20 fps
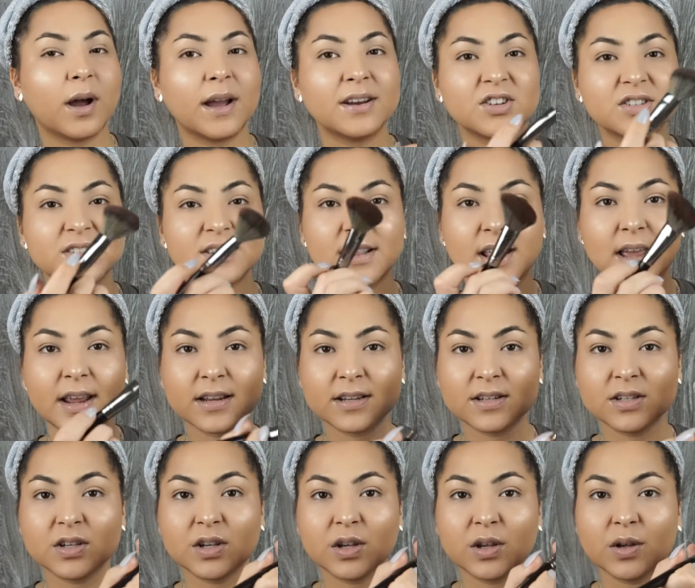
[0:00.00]
I just like
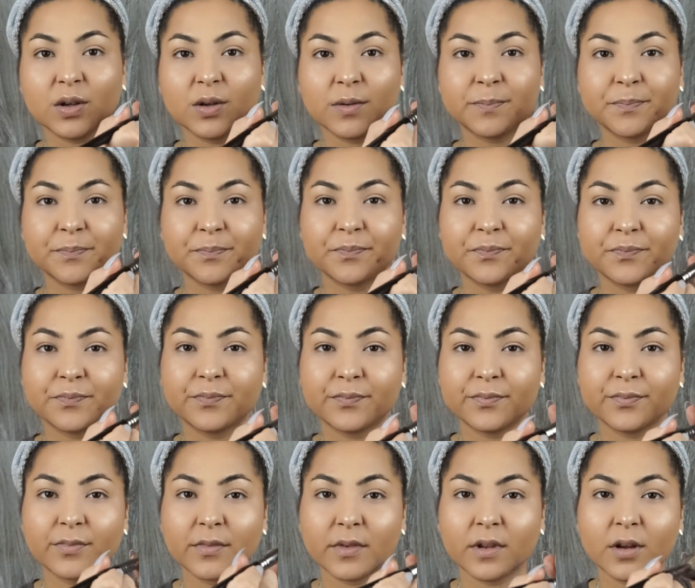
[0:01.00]
to
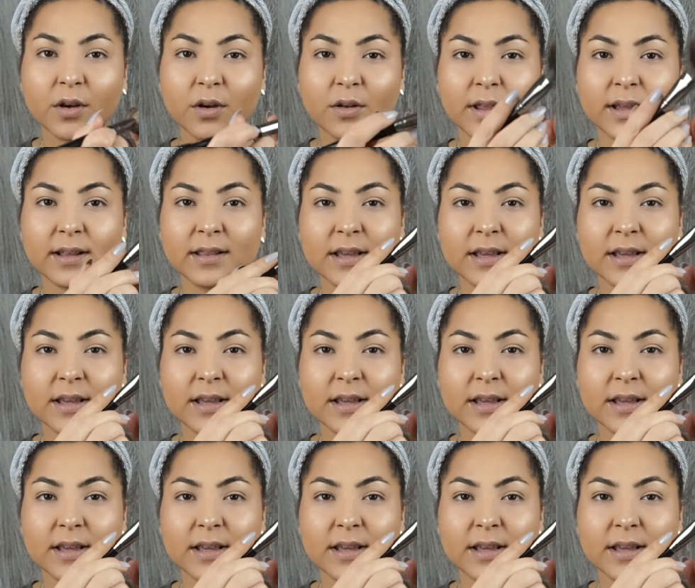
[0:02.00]
go like